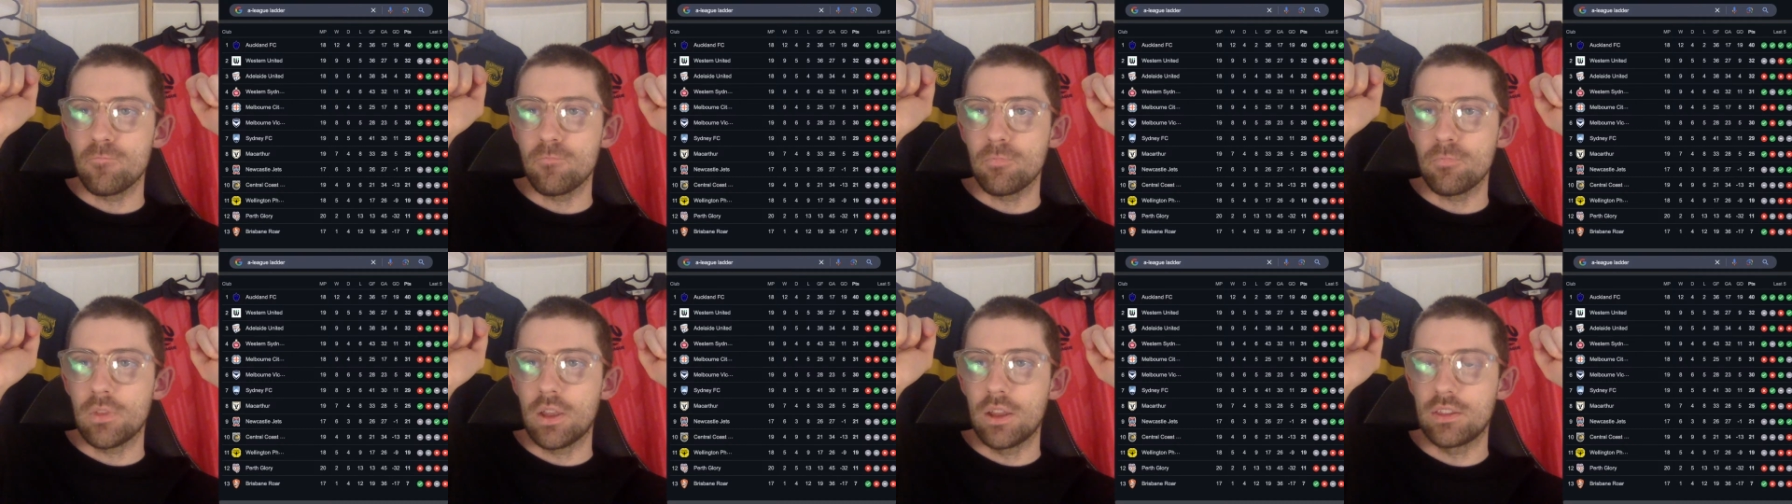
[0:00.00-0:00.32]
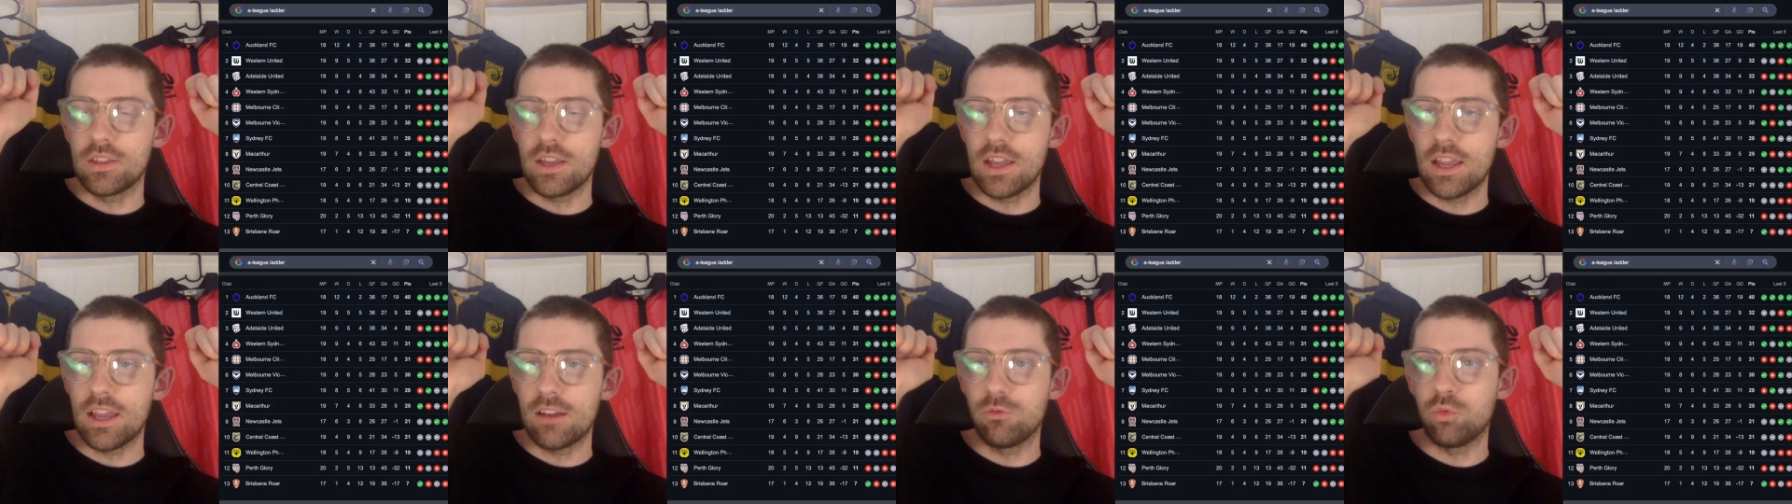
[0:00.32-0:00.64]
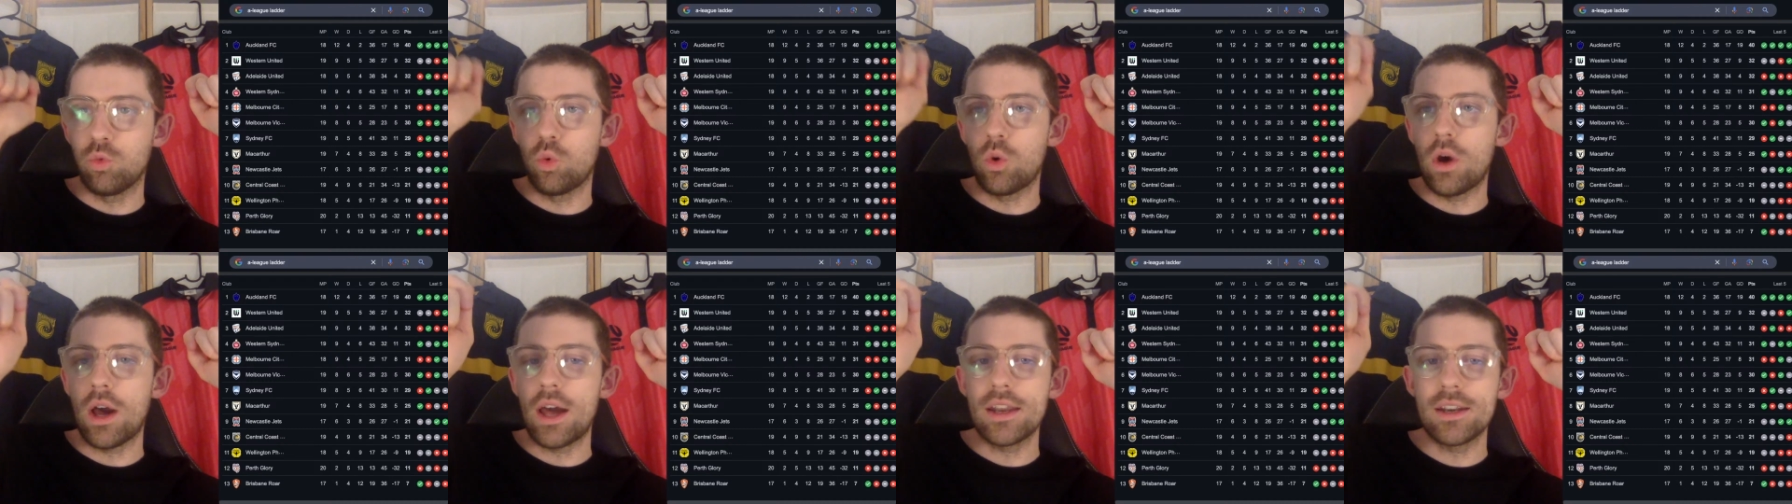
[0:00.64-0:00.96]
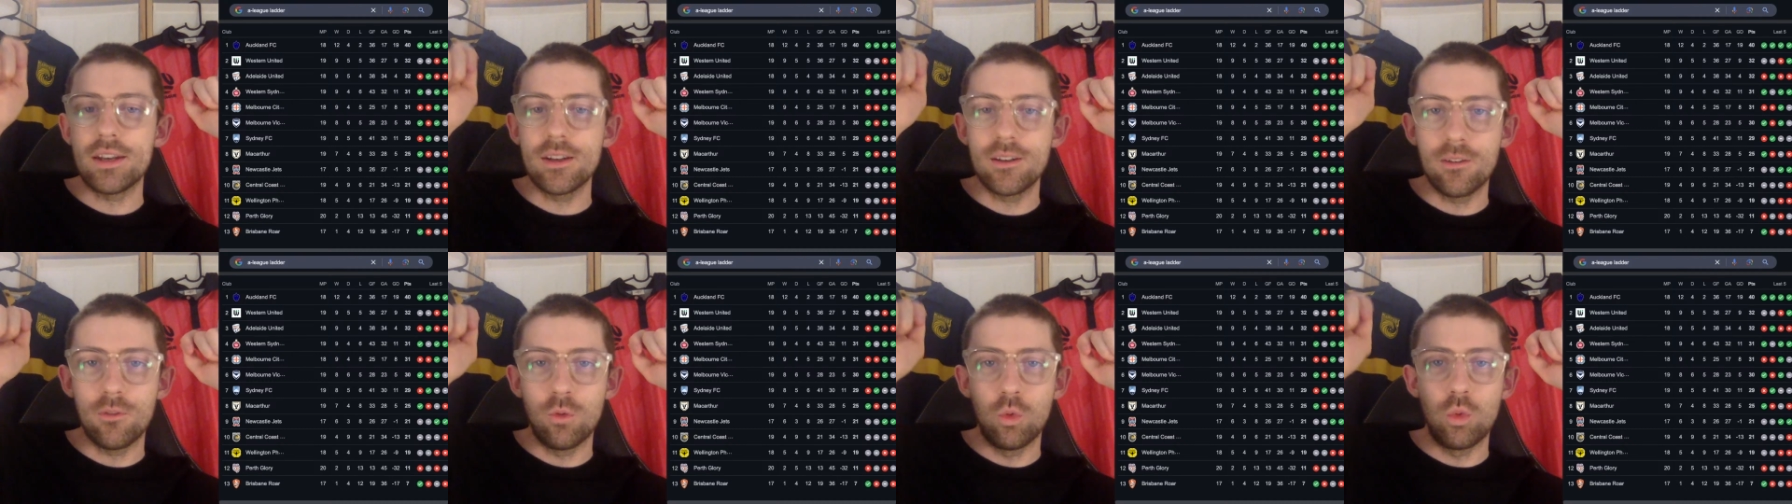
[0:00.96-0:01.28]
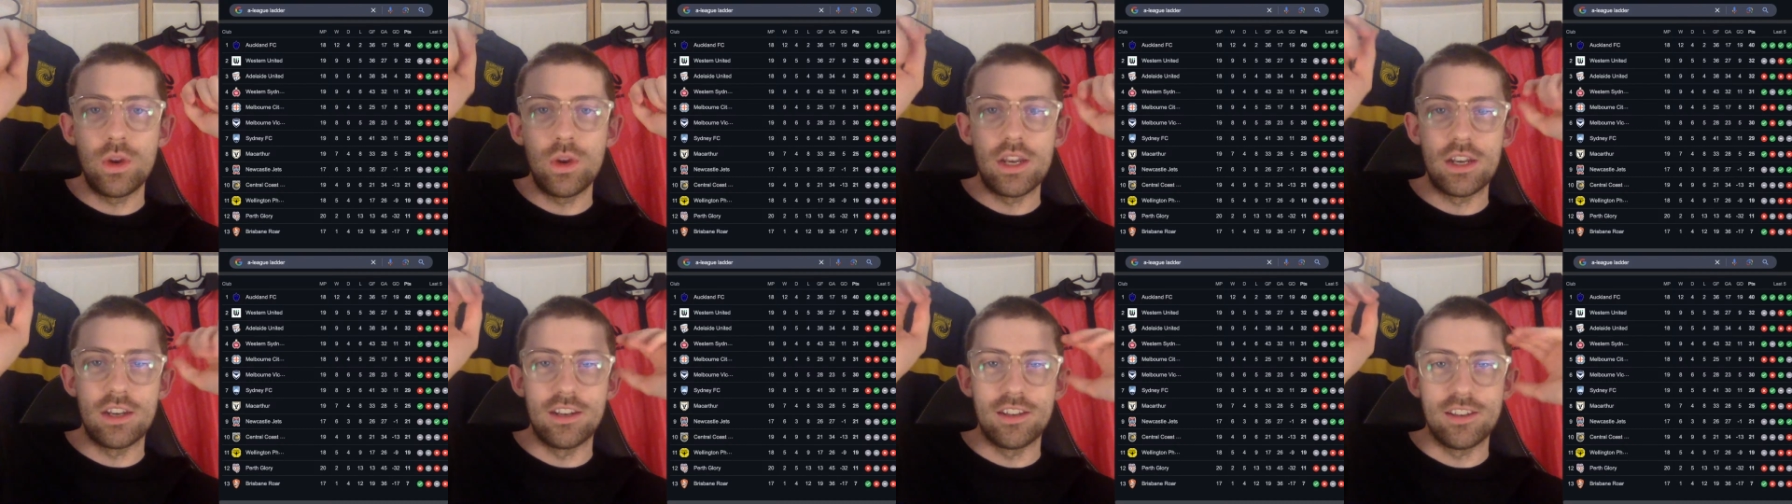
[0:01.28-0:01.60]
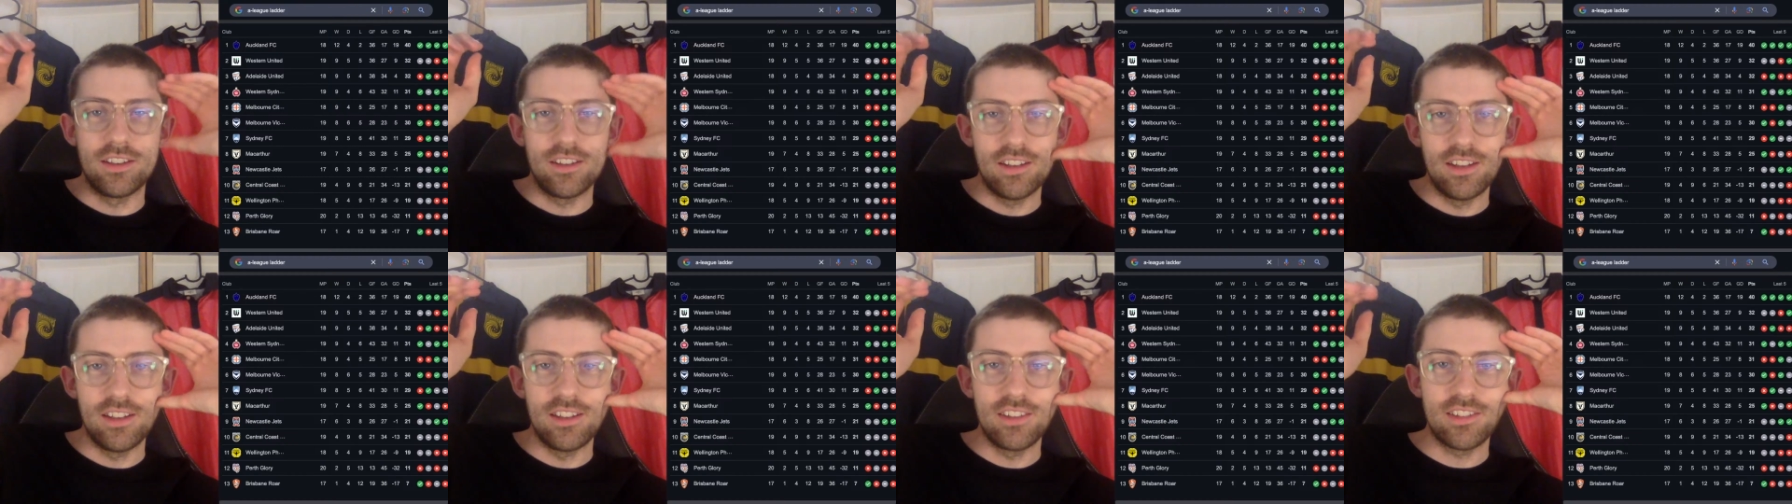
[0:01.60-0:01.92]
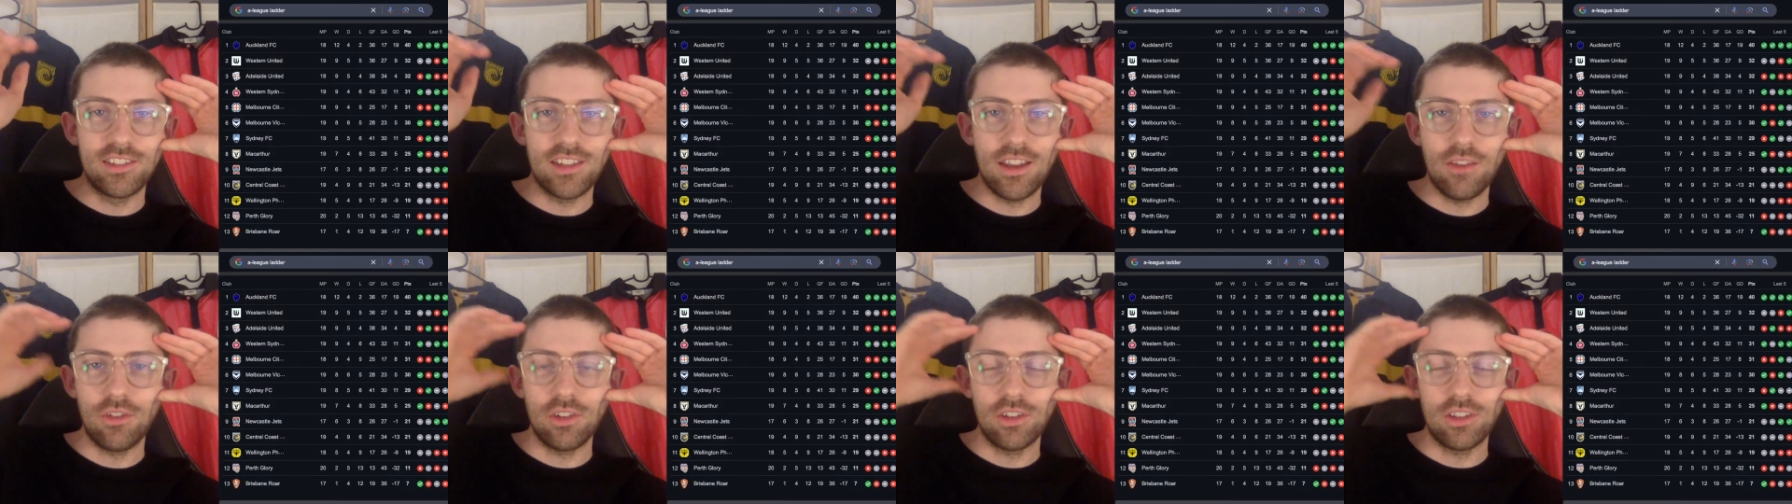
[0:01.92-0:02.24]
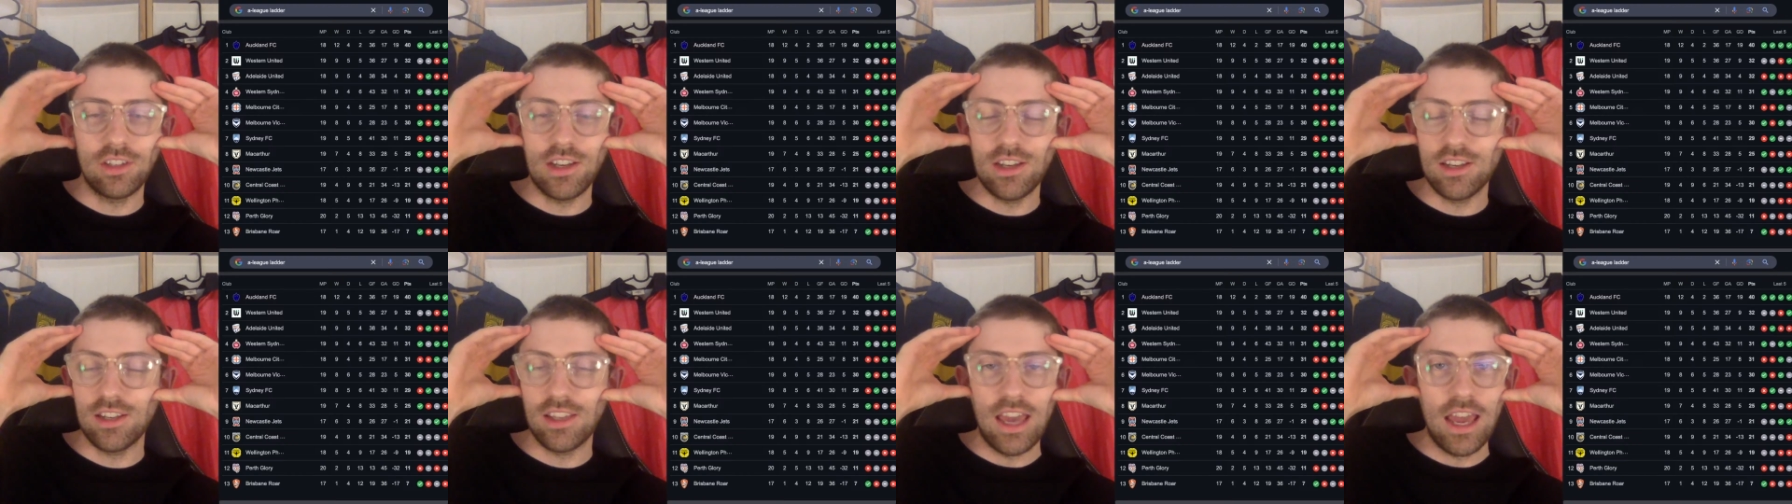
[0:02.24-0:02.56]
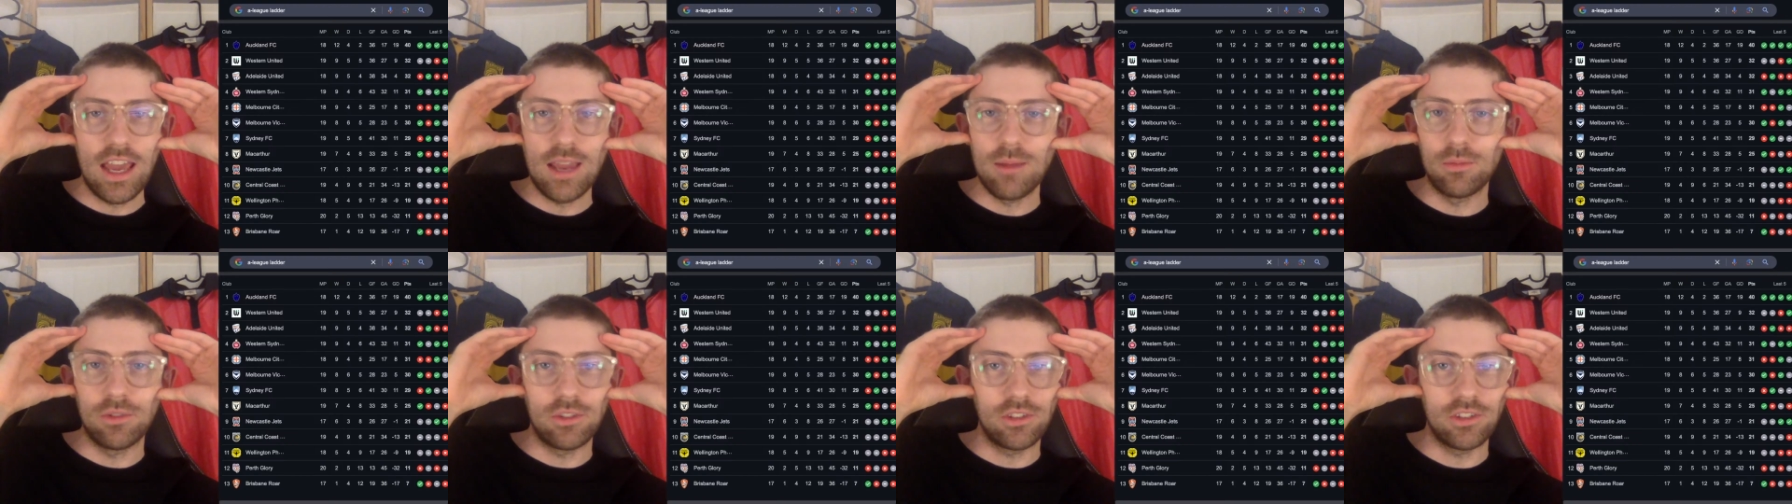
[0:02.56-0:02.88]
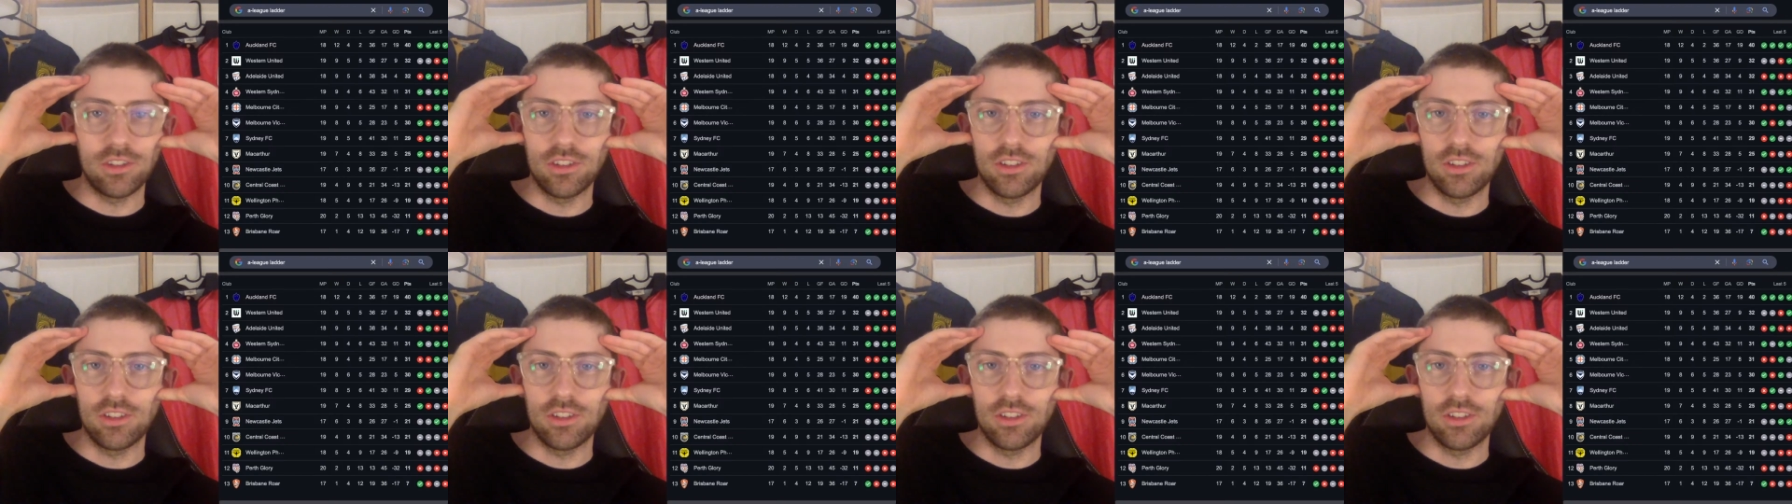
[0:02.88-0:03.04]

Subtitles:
And they have 1 win in 17 games.